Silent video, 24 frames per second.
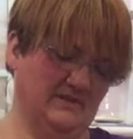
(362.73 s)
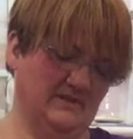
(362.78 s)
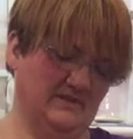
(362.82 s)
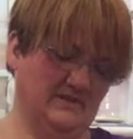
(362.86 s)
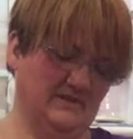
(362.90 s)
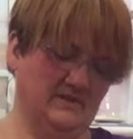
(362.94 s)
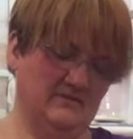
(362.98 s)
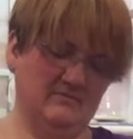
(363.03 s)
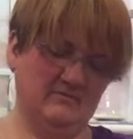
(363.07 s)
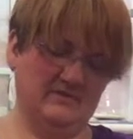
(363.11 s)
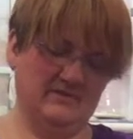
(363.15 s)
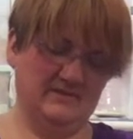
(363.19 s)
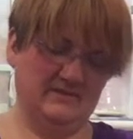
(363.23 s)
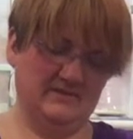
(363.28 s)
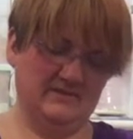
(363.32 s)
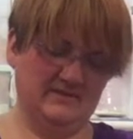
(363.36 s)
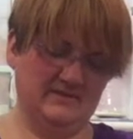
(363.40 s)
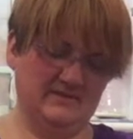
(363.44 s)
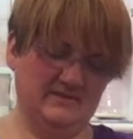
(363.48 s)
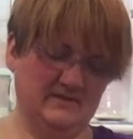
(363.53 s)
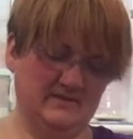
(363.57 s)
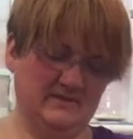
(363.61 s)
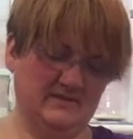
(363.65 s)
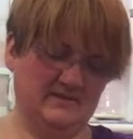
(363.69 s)
see what this
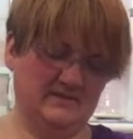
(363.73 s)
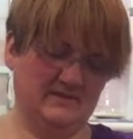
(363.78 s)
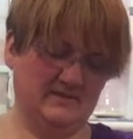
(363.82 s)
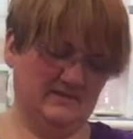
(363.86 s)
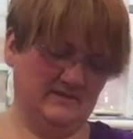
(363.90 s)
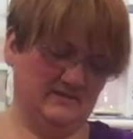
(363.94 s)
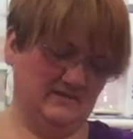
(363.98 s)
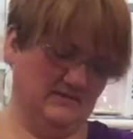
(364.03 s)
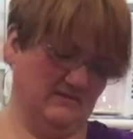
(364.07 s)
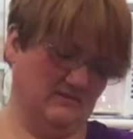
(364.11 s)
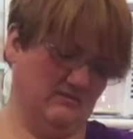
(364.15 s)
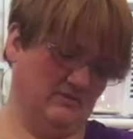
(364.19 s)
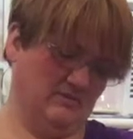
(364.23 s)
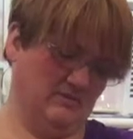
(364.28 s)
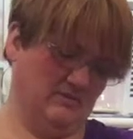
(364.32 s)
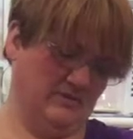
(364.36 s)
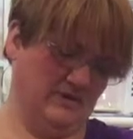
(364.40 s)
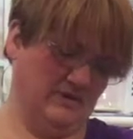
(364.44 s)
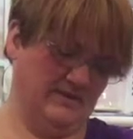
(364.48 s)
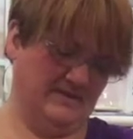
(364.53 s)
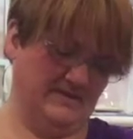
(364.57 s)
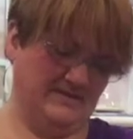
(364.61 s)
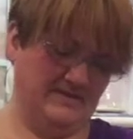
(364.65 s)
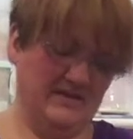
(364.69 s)
does, because this only
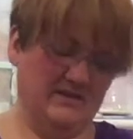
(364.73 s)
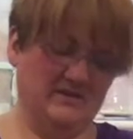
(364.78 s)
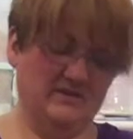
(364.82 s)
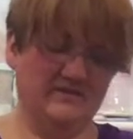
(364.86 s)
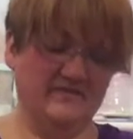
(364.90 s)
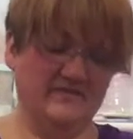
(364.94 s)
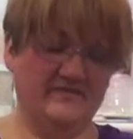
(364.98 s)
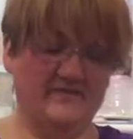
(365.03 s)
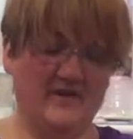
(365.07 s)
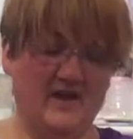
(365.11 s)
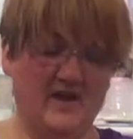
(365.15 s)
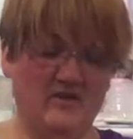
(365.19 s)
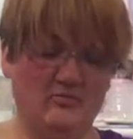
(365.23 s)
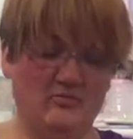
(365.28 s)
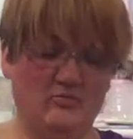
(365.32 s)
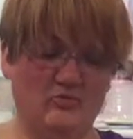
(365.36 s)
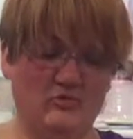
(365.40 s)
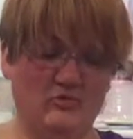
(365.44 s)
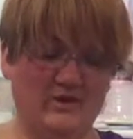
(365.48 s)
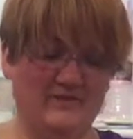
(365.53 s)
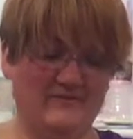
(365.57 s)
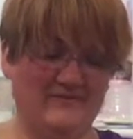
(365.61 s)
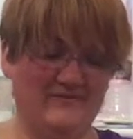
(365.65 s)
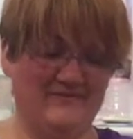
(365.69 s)
reads down to
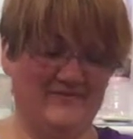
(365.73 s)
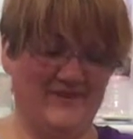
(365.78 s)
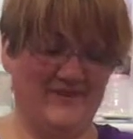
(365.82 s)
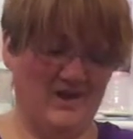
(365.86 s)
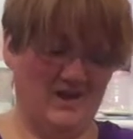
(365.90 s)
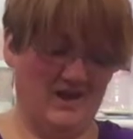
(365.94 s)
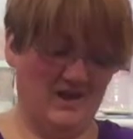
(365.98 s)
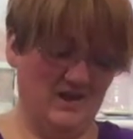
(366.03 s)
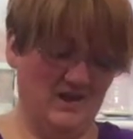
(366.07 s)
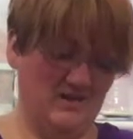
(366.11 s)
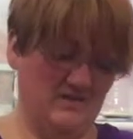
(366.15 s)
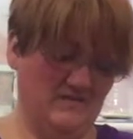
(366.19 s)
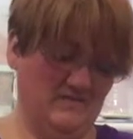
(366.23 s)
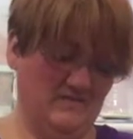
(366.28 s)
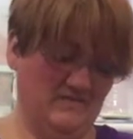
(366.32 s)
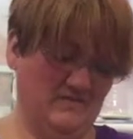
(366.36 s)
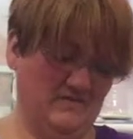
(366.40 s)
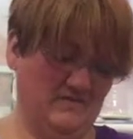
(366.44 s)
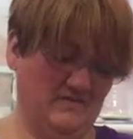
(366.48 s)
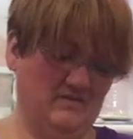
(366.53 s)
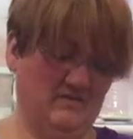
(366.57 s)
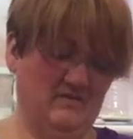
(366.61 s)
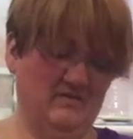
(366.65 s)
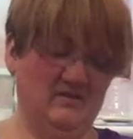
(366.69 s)
5.5.
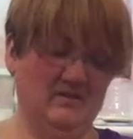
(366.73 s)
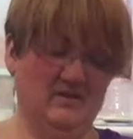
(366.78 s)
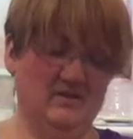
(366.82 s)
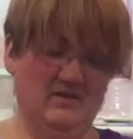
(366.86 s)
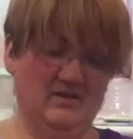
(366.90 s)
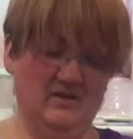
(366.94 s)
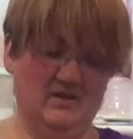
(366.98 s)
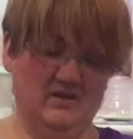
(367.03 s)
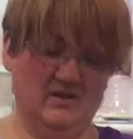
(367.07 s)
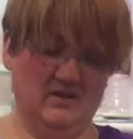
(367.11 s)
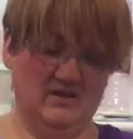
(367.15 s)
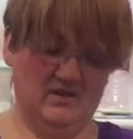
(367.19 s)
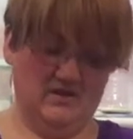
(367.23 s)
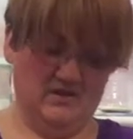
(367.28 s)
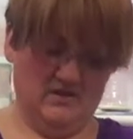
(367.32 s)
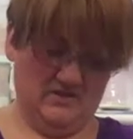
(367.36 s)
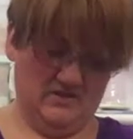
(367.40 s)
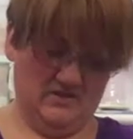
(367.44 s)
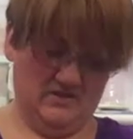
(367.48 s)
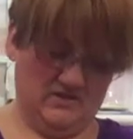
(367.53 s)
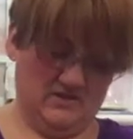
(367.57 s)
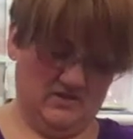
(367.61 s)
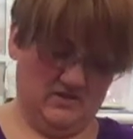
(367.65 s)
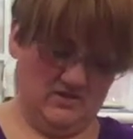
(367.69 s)

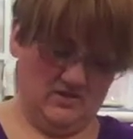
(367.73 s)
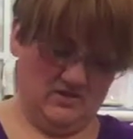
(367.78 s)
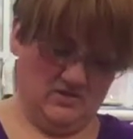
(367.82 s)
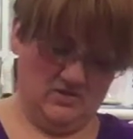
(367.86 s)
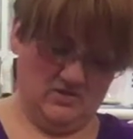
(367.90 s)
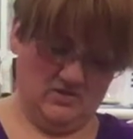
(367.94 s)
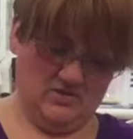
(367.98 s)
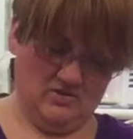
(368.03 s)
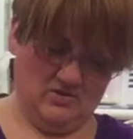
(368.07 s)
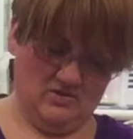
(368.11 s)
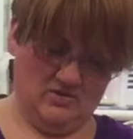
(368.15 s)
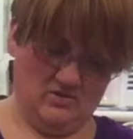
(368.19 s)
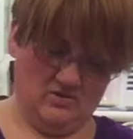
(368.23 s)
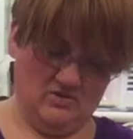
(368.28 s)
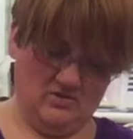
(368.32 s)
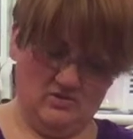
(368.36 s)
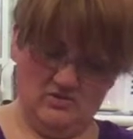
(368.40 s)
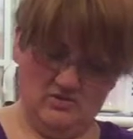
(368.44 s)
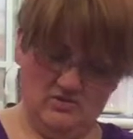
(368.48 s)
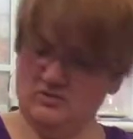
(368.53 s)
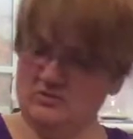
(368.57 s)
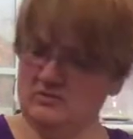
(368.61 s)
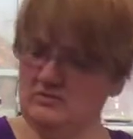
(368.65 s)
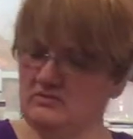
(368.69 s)
So
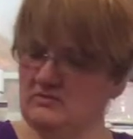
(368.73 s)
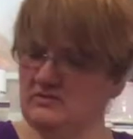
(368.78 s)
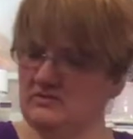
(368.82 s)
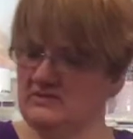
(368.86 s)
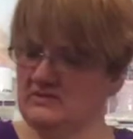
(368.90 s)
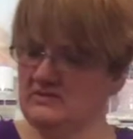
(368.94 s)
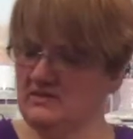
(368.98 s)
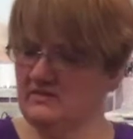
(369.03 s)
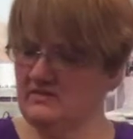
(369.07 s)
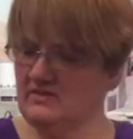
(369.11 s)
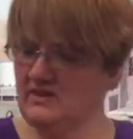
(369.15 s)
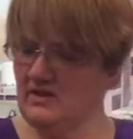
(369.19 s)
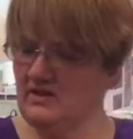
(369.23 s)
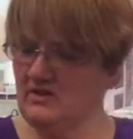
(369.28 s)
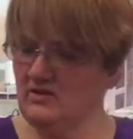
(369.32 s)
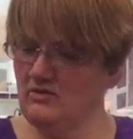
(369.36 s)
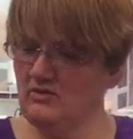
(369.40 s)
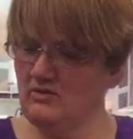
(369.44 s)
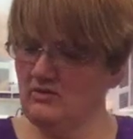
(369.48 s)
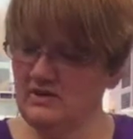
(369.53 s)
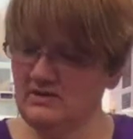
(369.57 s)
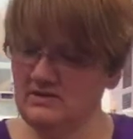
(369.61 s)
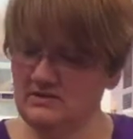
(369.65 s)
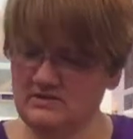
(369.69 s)
let's get that
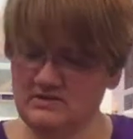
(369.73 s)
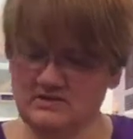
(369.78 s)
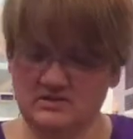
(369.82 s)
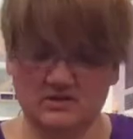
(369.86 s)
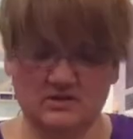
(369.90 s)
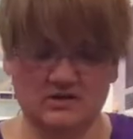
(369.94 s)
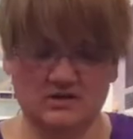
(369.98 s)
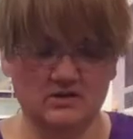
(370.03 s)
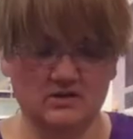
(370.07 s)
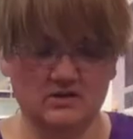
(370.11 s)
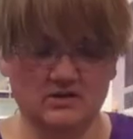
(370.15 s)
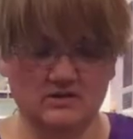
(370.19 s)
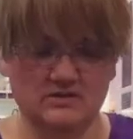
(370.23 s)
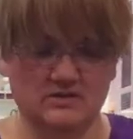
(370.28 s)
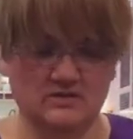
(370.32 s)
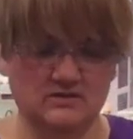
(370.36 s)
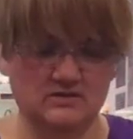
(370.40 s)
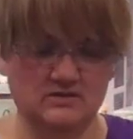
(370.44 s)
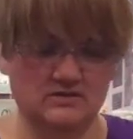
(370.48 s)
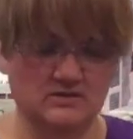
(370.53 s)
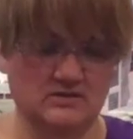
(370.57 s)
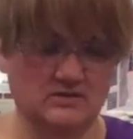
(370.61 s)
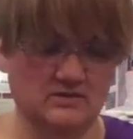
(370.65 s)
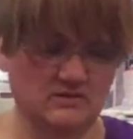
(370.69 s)
going. Start.
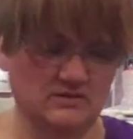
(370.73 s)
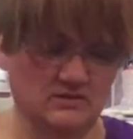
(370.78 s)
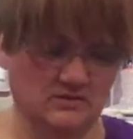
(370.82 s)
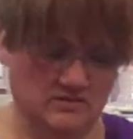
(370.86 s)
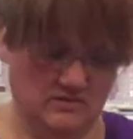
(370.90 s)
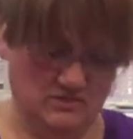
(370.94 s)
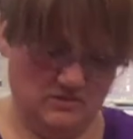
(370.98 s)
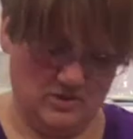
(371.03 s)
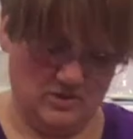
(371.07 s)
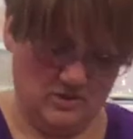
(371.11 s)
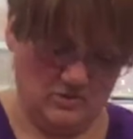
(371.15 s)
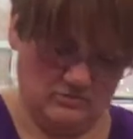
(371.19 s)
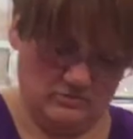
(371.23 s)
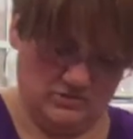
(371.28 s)
Oh,